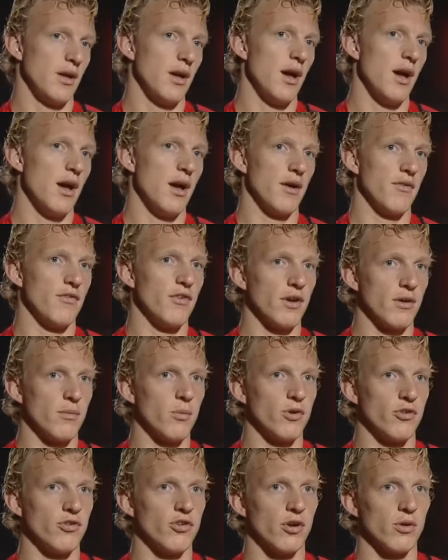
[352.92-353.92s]
Yeah, I think
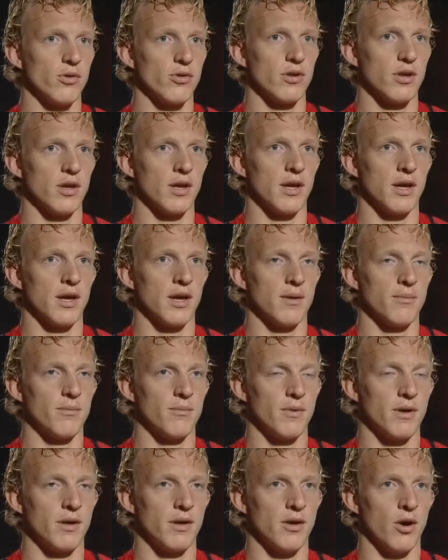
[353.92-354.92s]
we showed
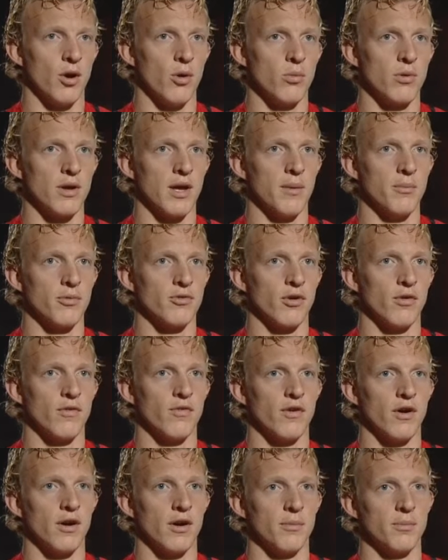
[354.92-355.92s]
in the home game so
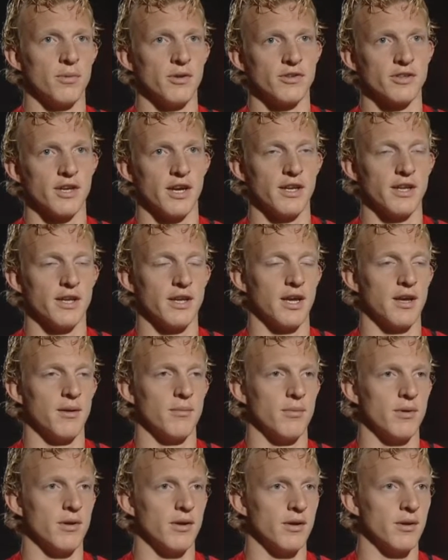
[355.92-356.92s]
far, beside the
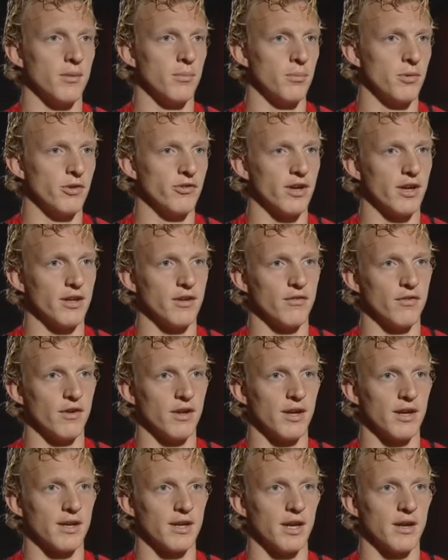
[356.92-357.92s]
game, beside the
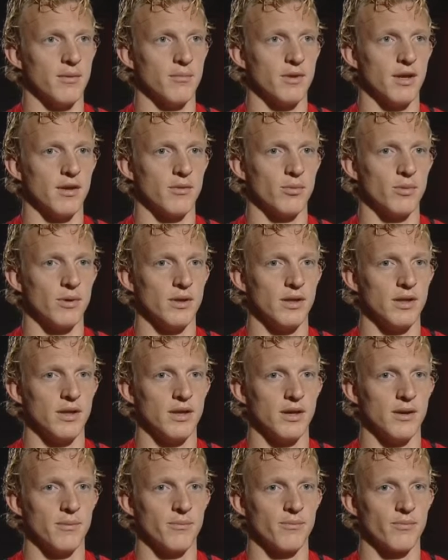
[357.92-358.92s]
Villa game, that we,
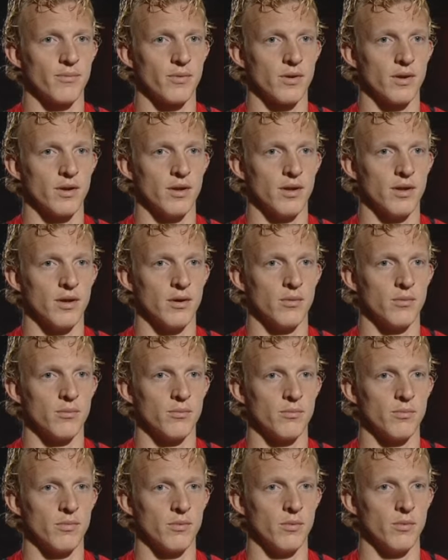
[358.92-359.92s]
you know,
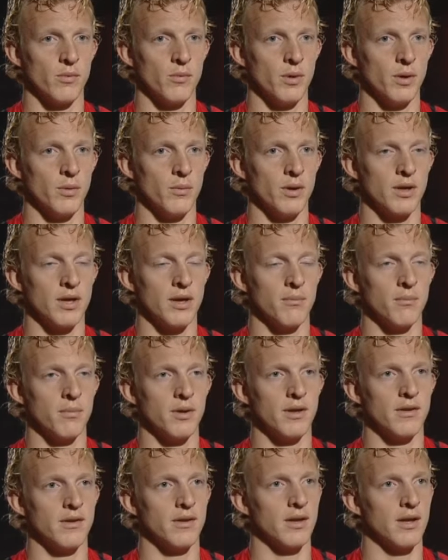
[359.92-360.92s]
we can
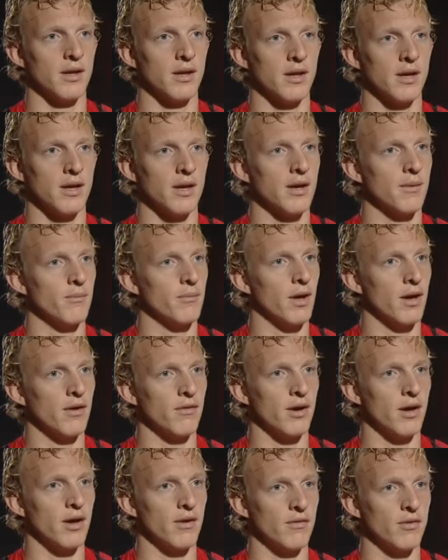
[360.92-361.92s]
beat
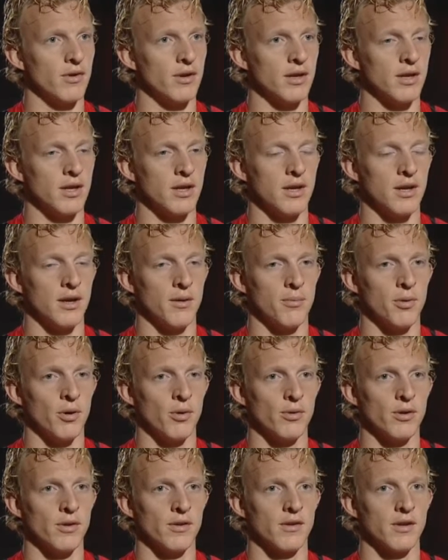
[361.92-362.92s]
every
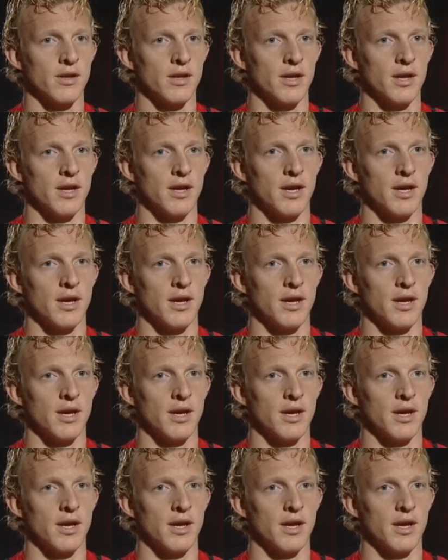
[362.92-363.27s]
opponent.